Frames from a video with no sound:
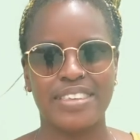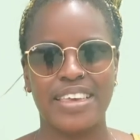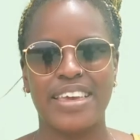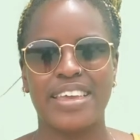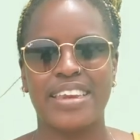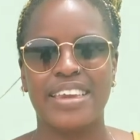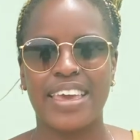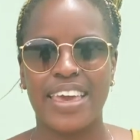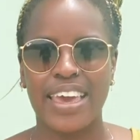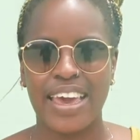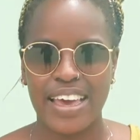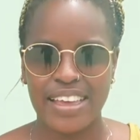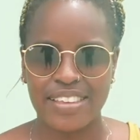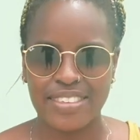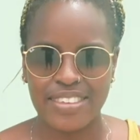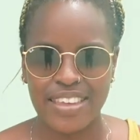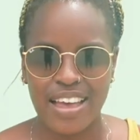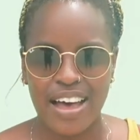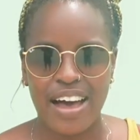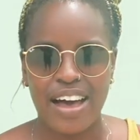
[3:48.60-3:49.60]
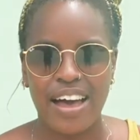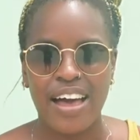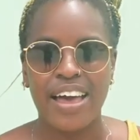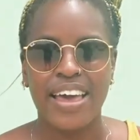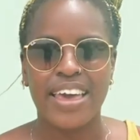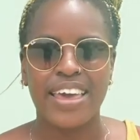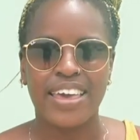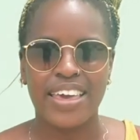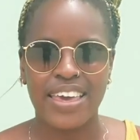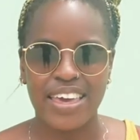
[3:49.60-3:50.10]
in Quetta
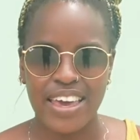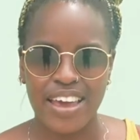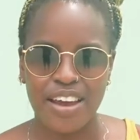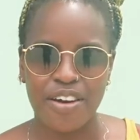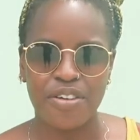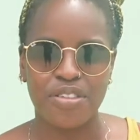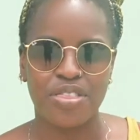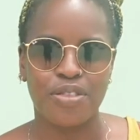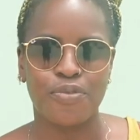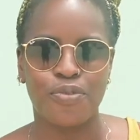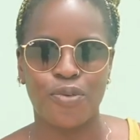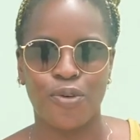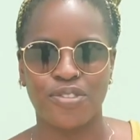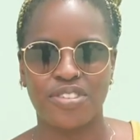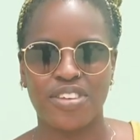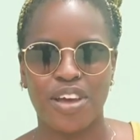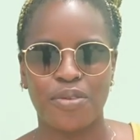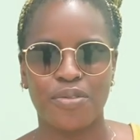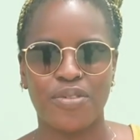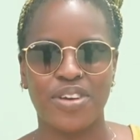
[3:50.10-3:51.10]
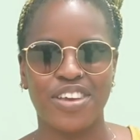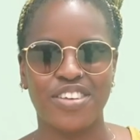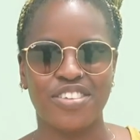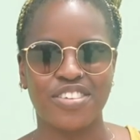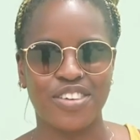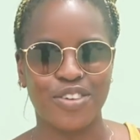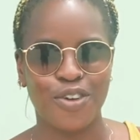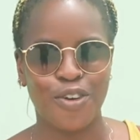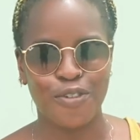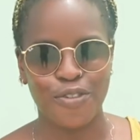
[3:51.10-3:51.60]
here in the Volta
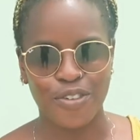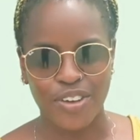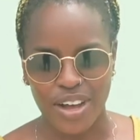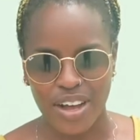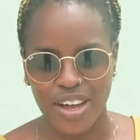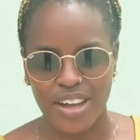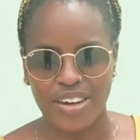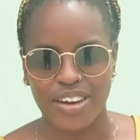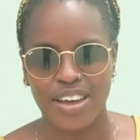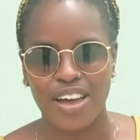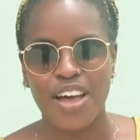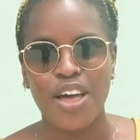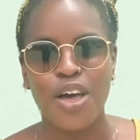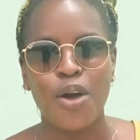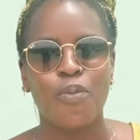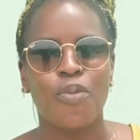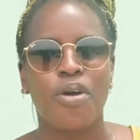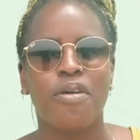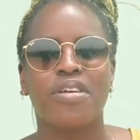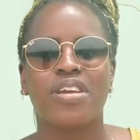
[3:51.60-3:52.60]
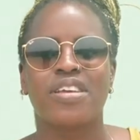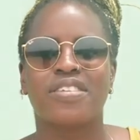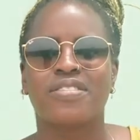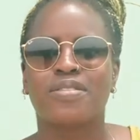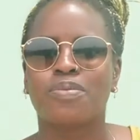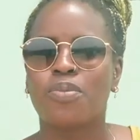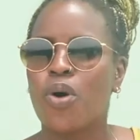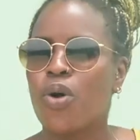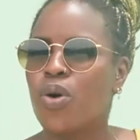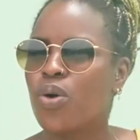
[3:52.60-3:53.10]
region of Ghana. We're in a
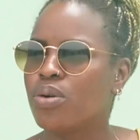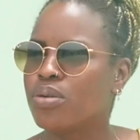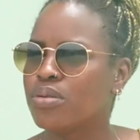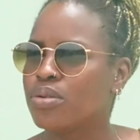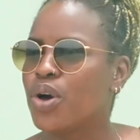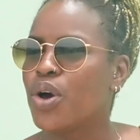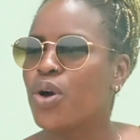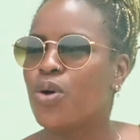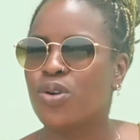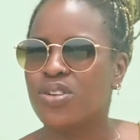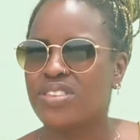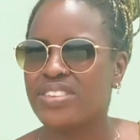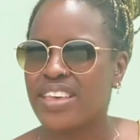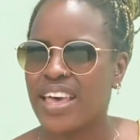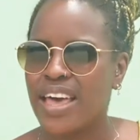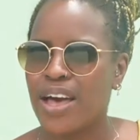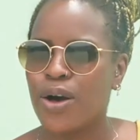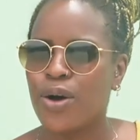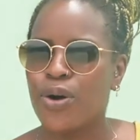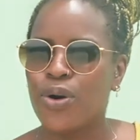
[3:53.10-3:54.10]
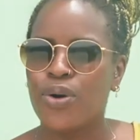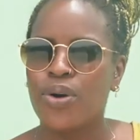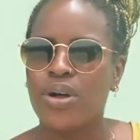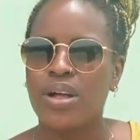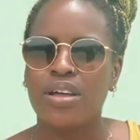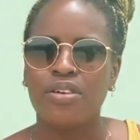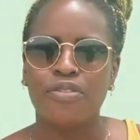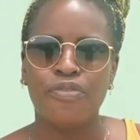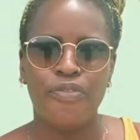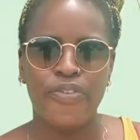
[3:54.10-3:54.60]
small hotel,
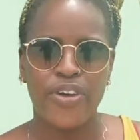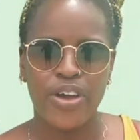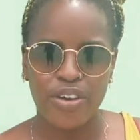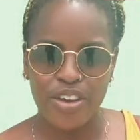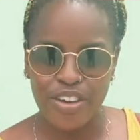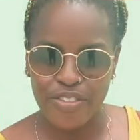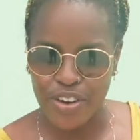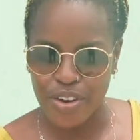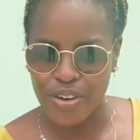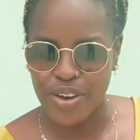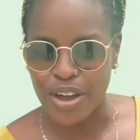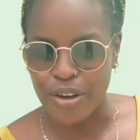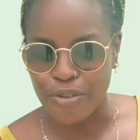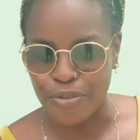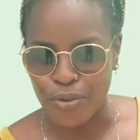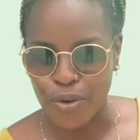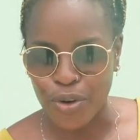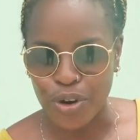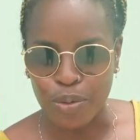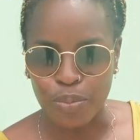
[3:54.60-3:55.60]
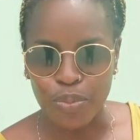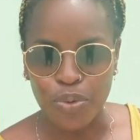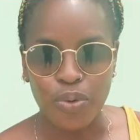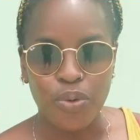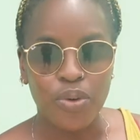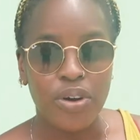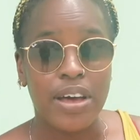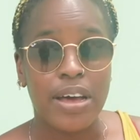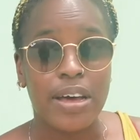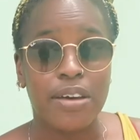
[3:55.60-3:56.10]
very, very affordable,
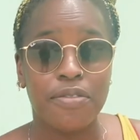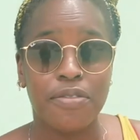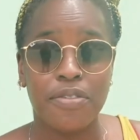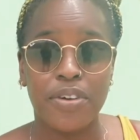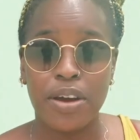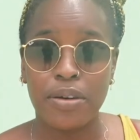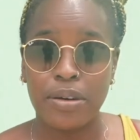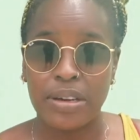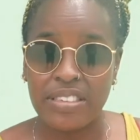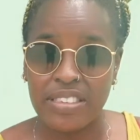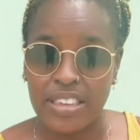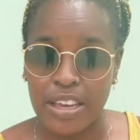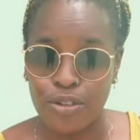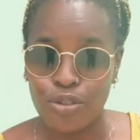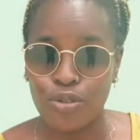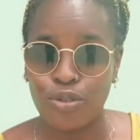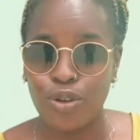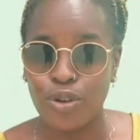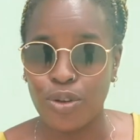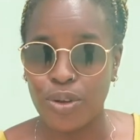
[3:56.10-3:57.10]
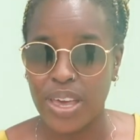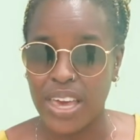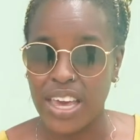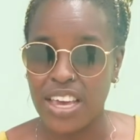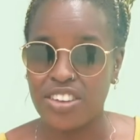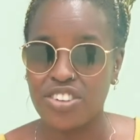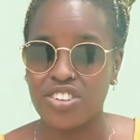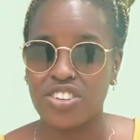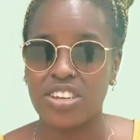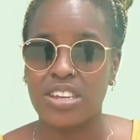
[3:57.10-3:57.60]
very central
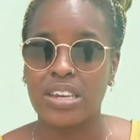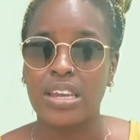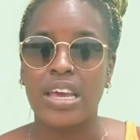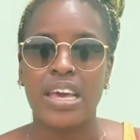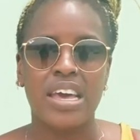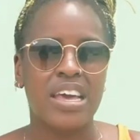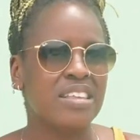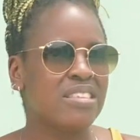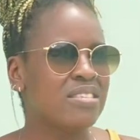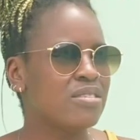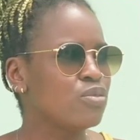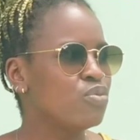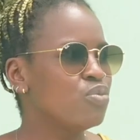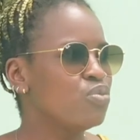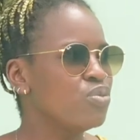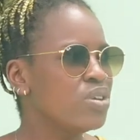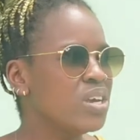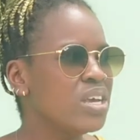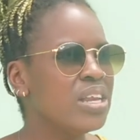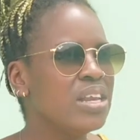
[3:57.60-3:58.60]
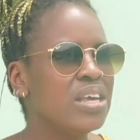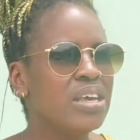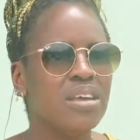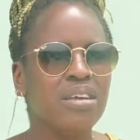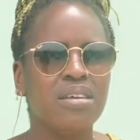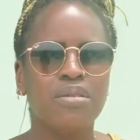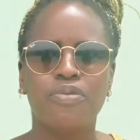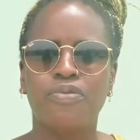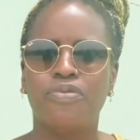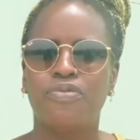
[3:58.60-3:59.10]
location. It's
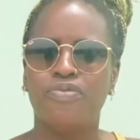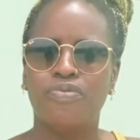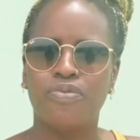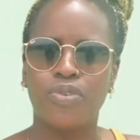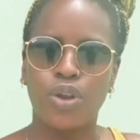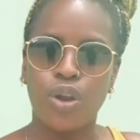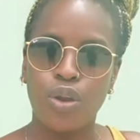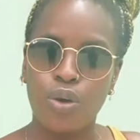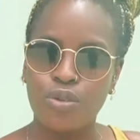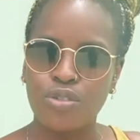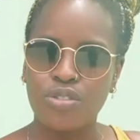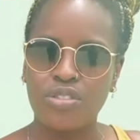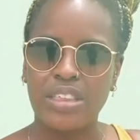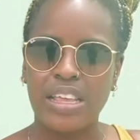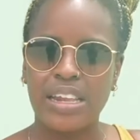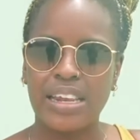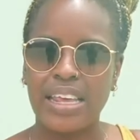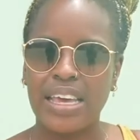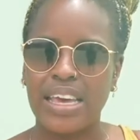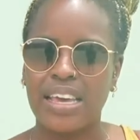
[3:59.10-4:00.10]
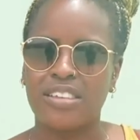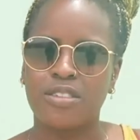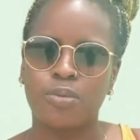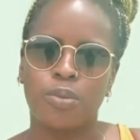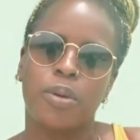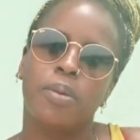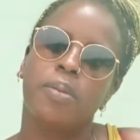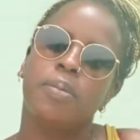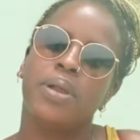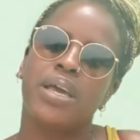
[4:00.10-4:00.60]
really close to the lake. It's
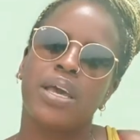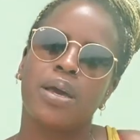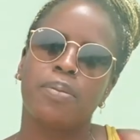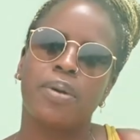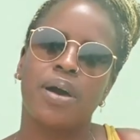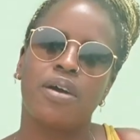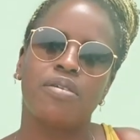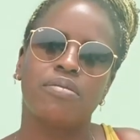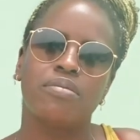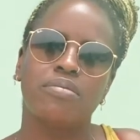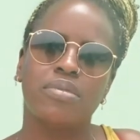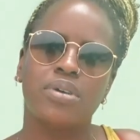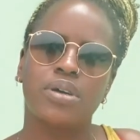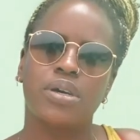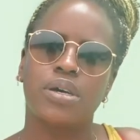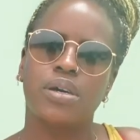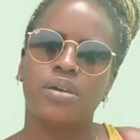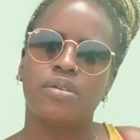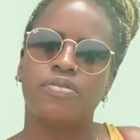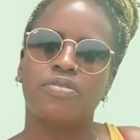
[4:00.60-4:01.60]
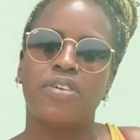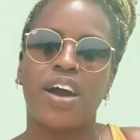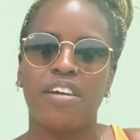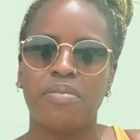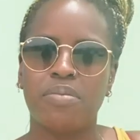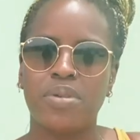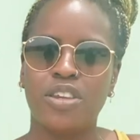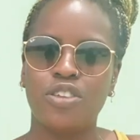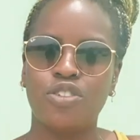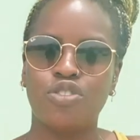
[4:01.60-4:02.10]
probably about 5
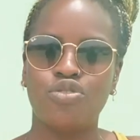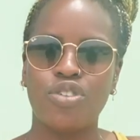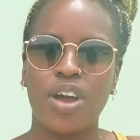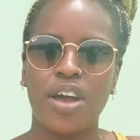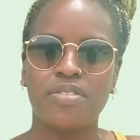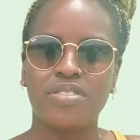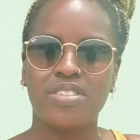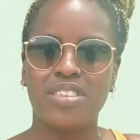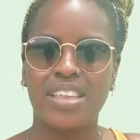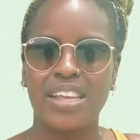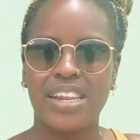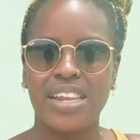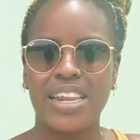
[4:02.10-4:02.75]
minutes drive to the